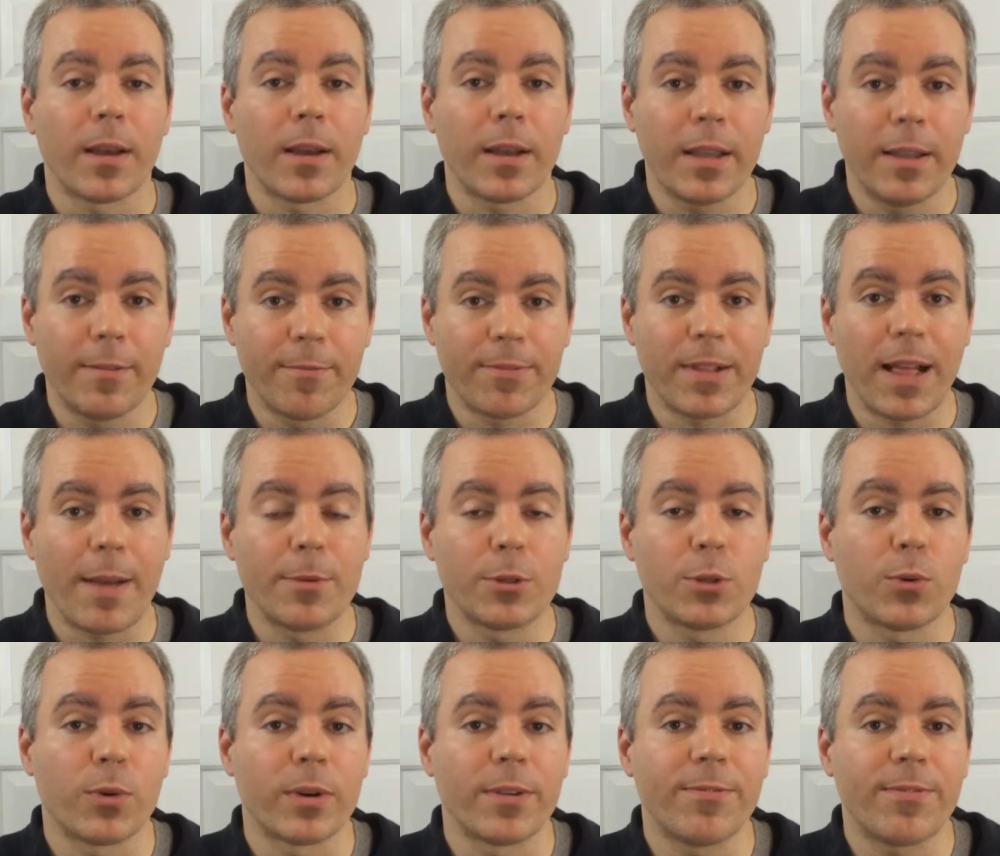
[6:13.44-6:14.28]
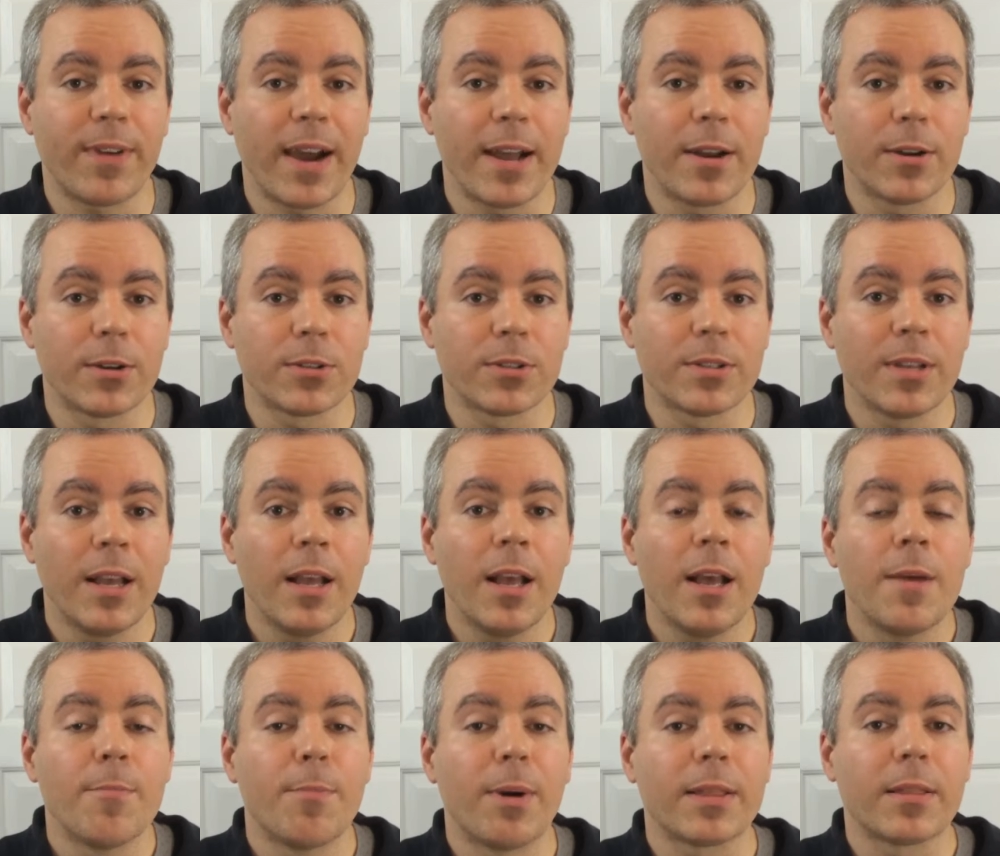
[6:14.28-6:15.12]
inflammatory fighters,
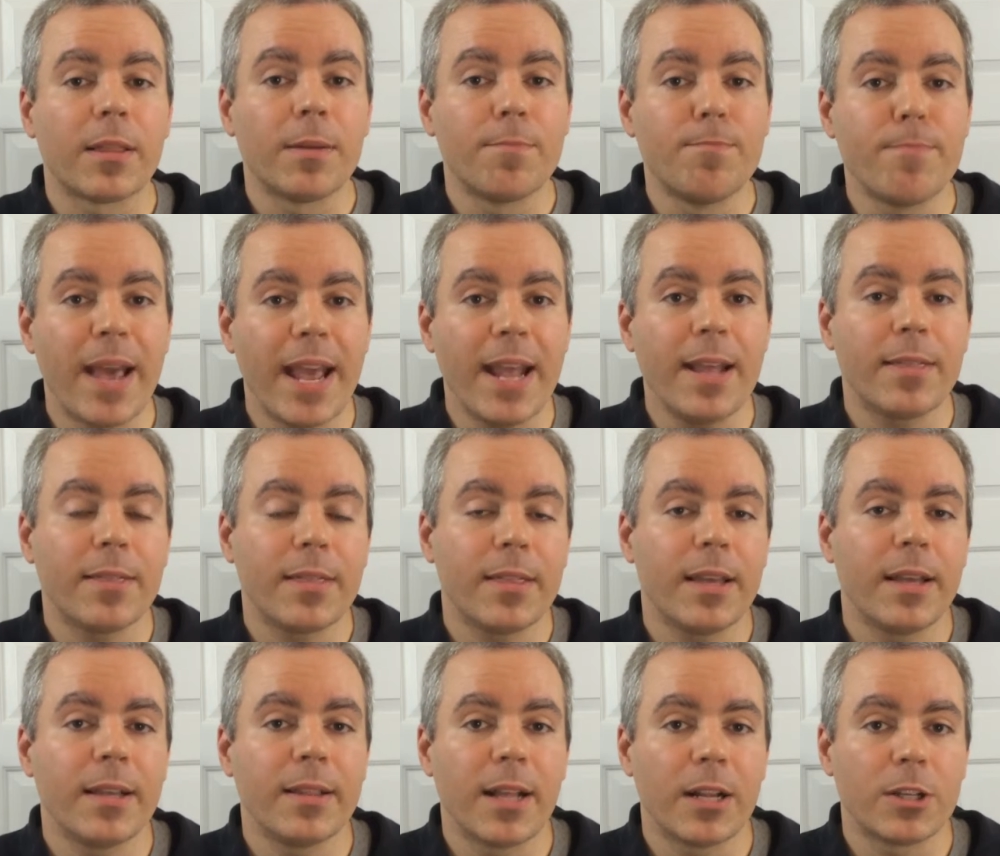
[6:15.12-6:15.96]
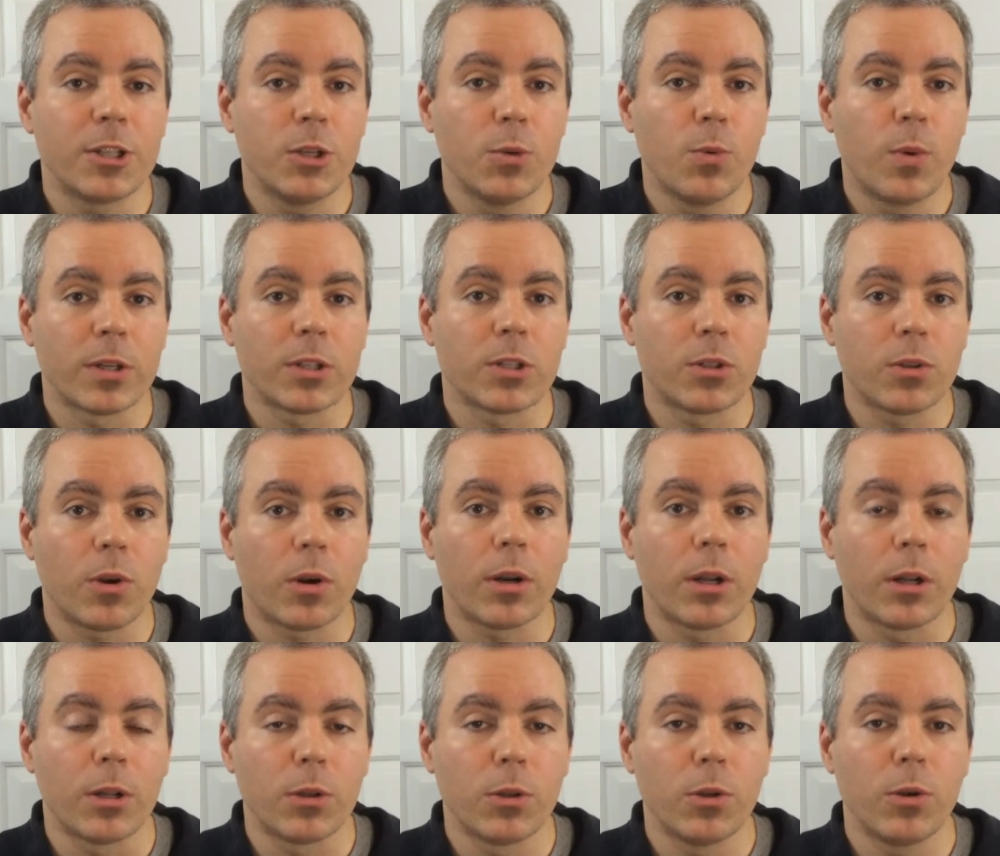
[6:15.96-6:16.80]
but the main thing that you want to
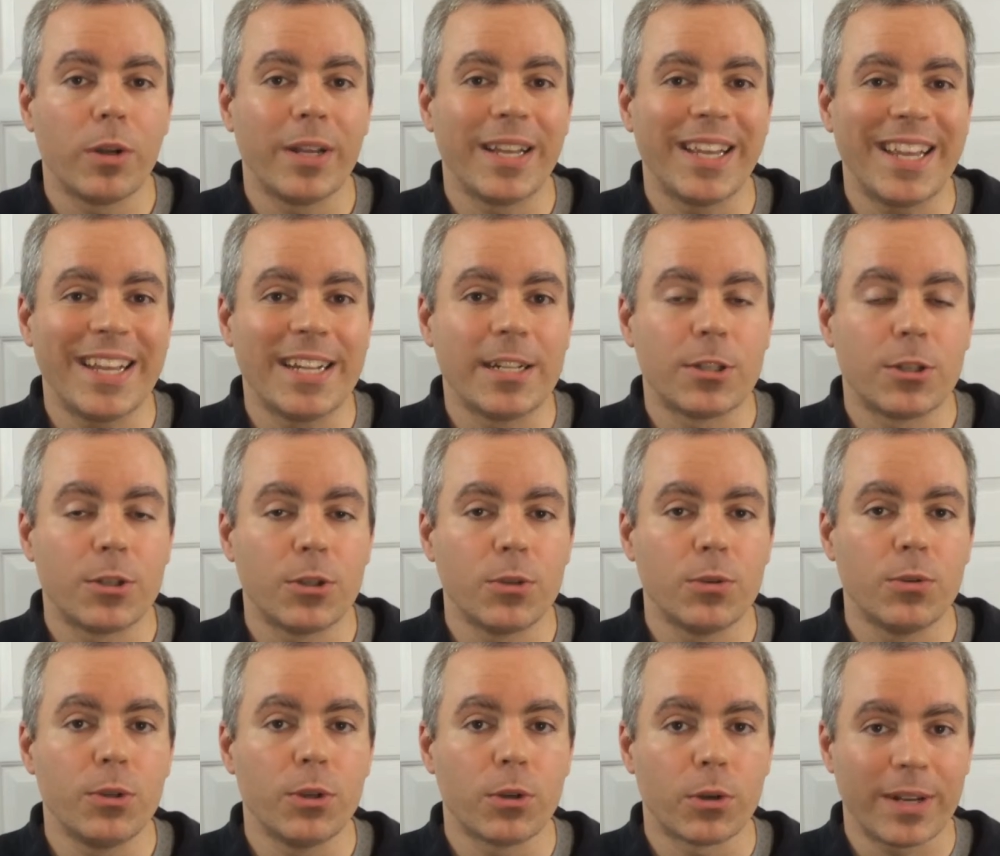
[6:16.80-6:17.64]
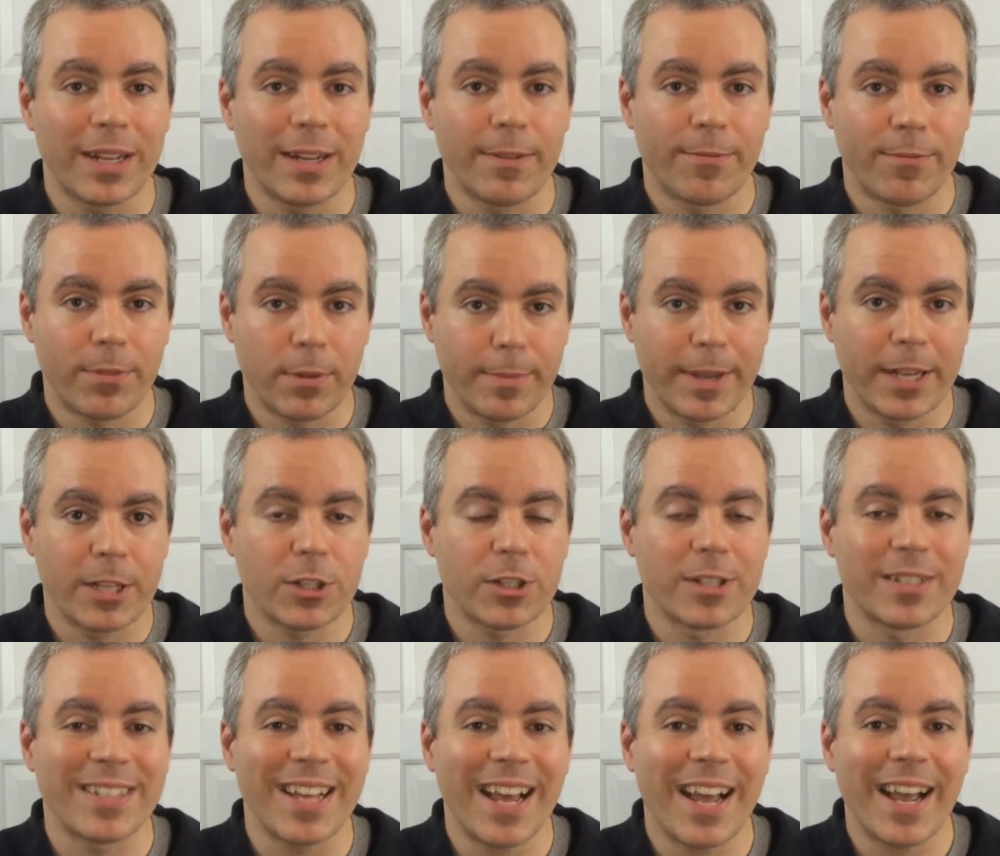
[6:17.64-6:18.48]
start including into your
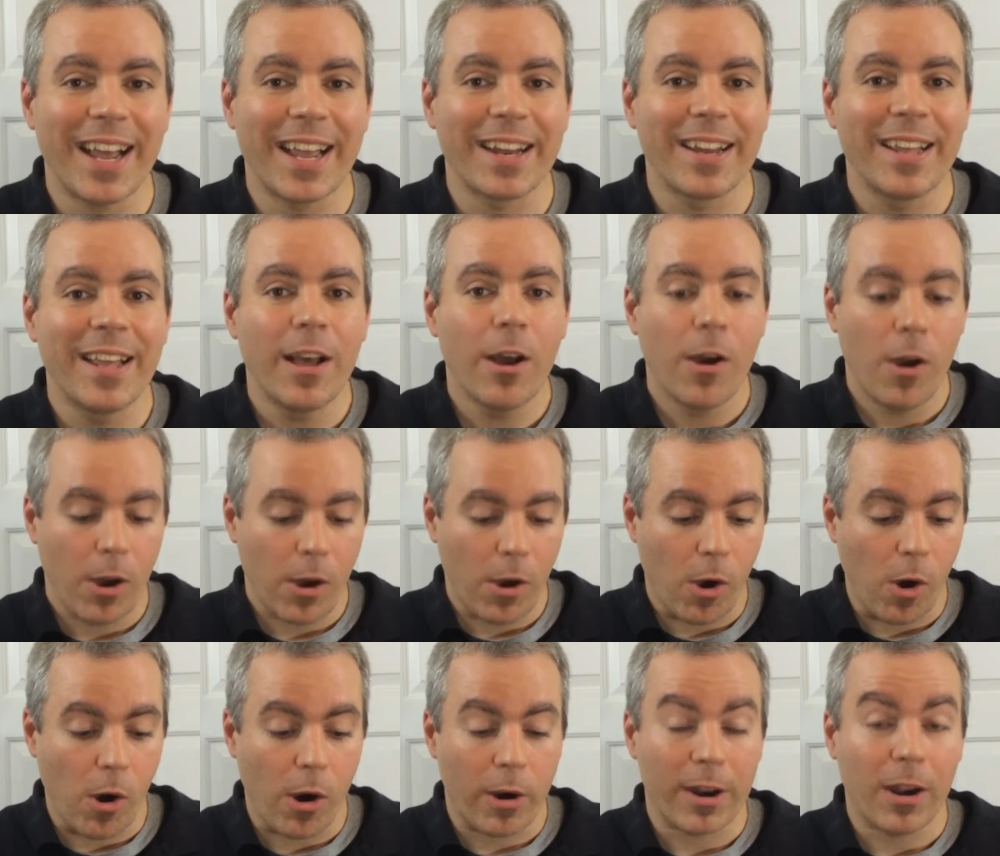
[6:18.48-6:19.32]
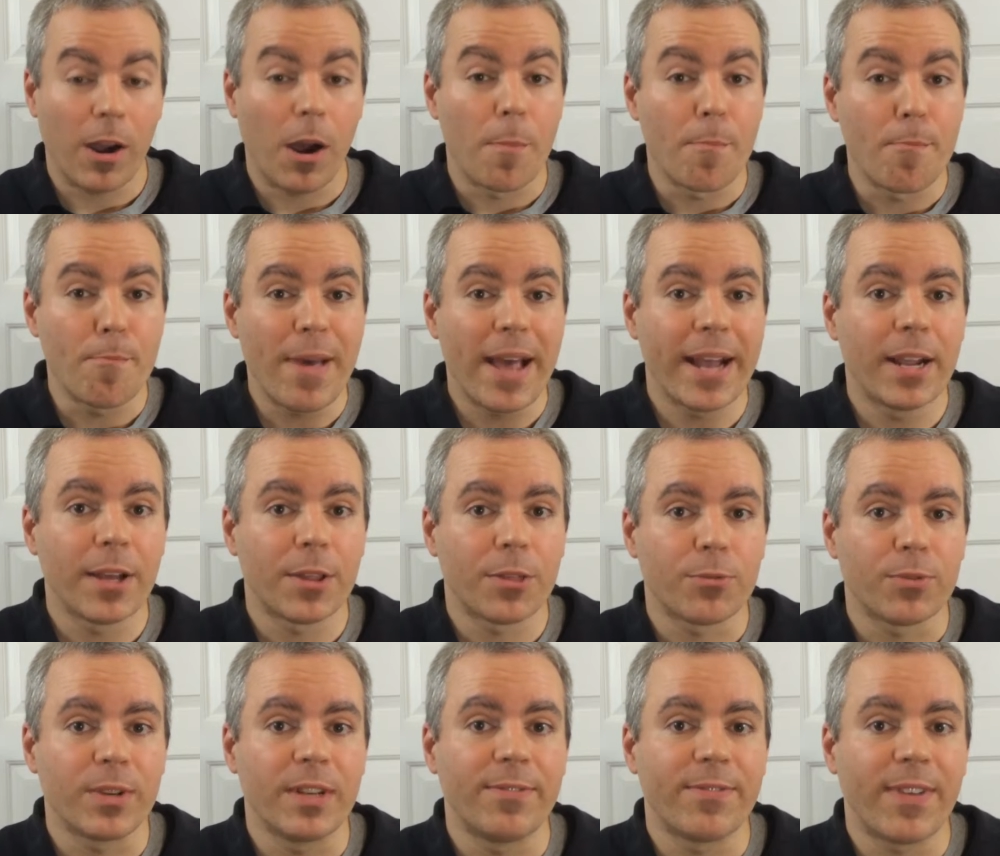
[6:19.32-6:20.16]
inflammation diet are
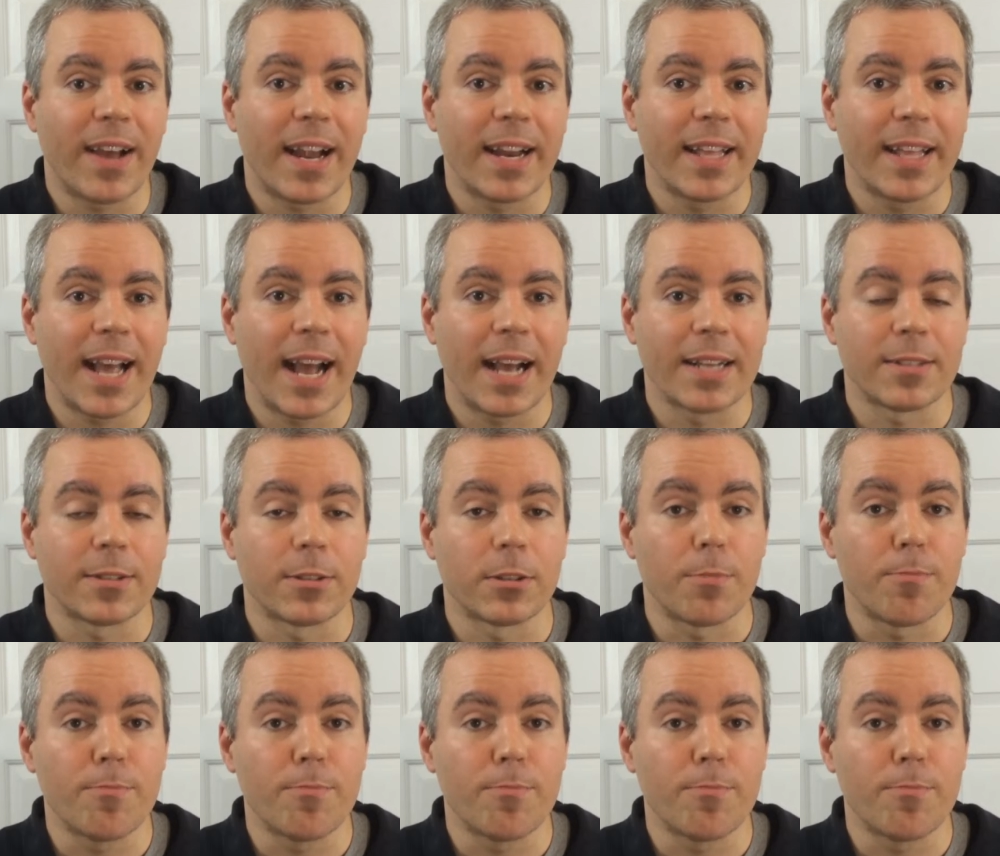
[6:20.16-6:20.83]
omega-3 fatty acids.